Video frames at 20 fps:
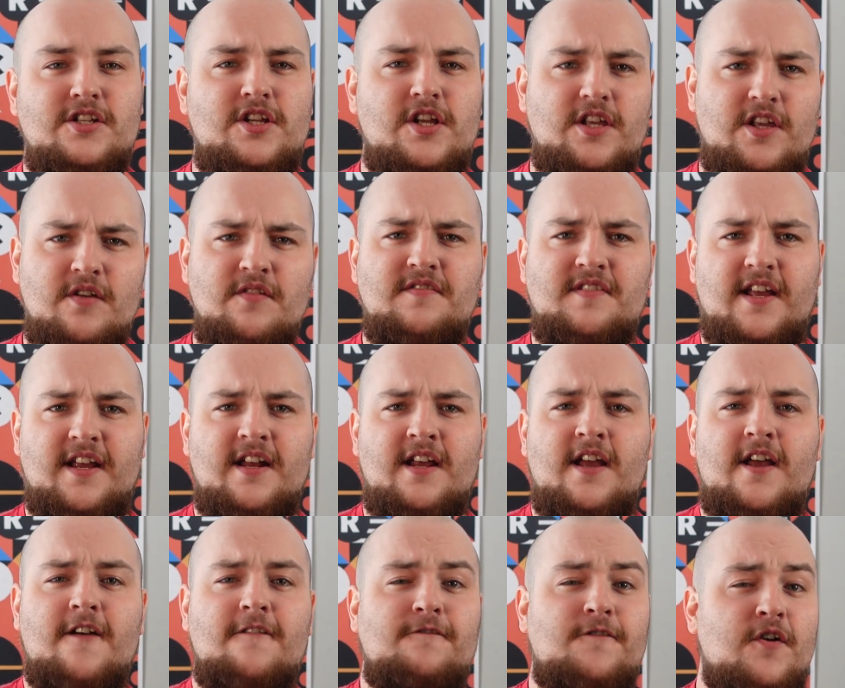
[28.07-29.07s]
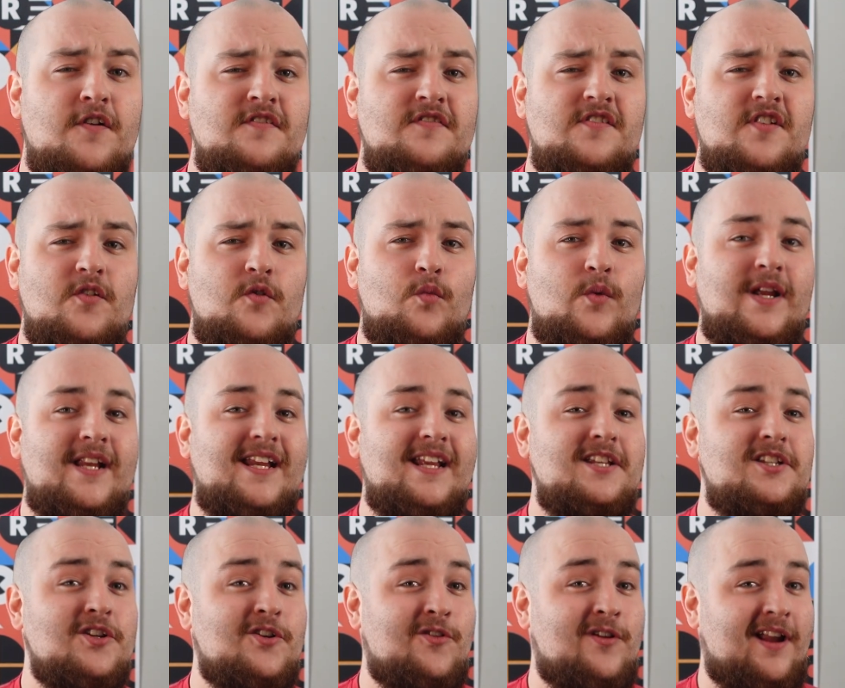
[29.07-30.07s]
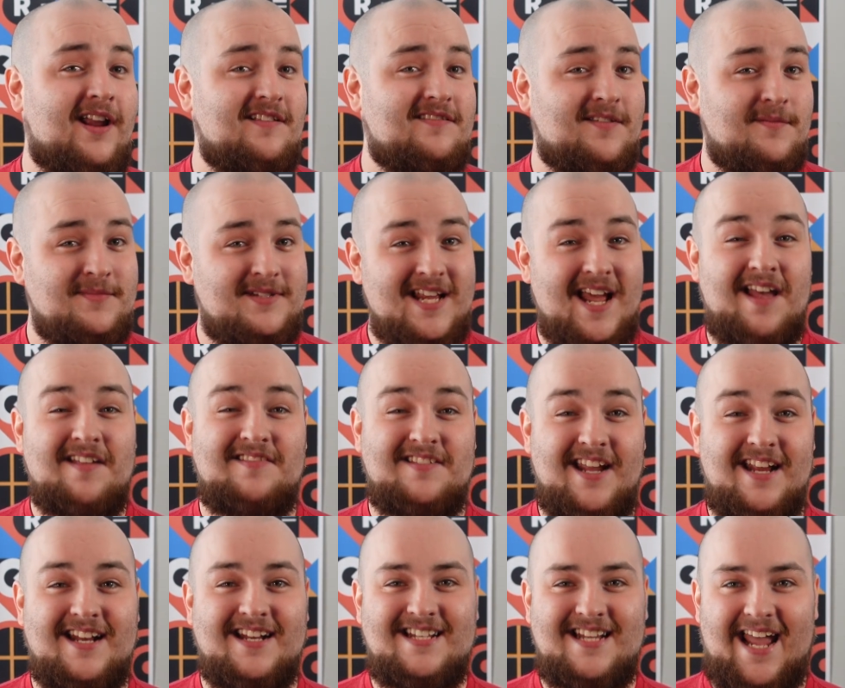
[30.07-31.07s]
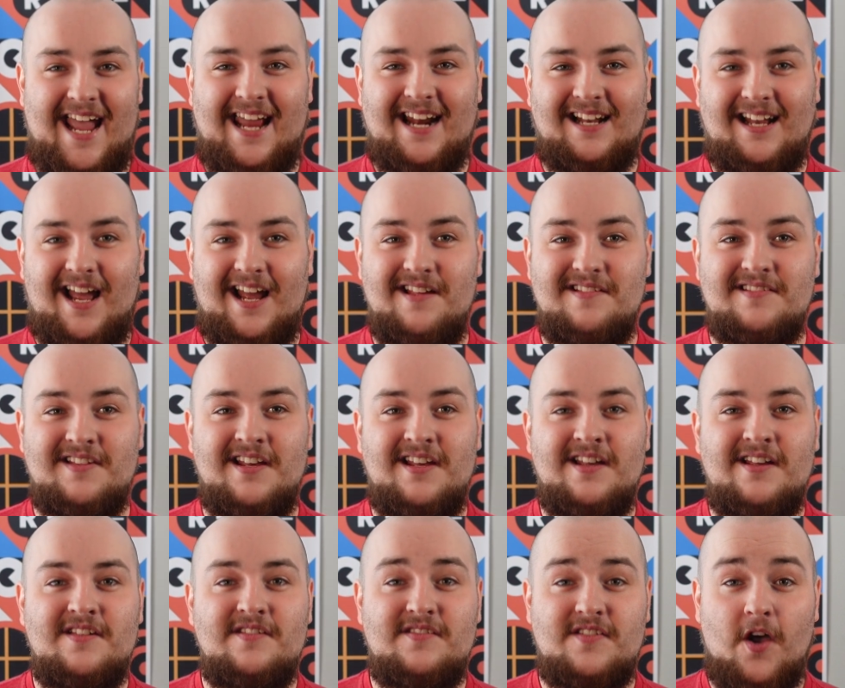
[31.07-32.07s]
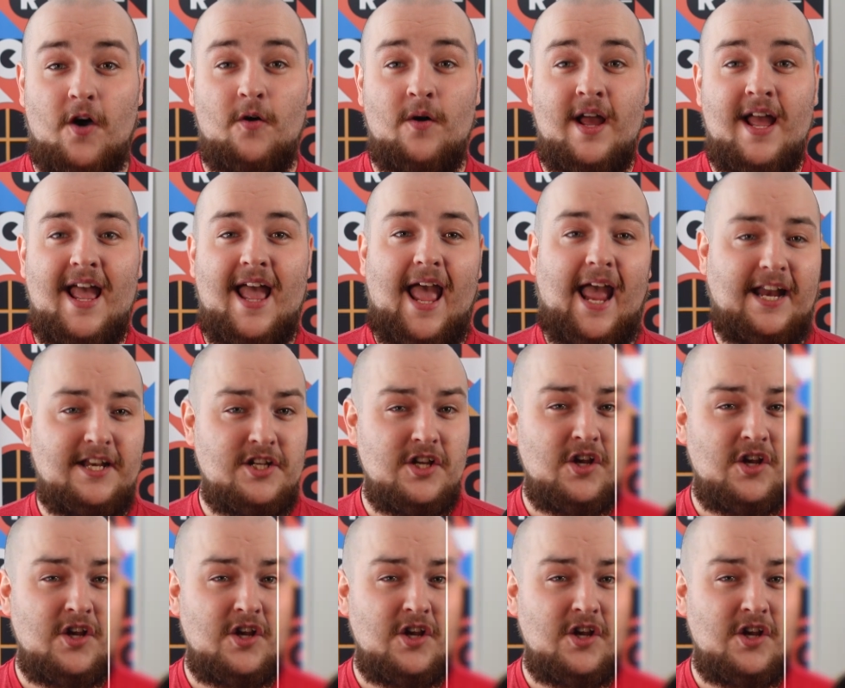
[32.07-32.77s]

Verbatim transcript: To use it, First, we need to create some test data to analyze. So head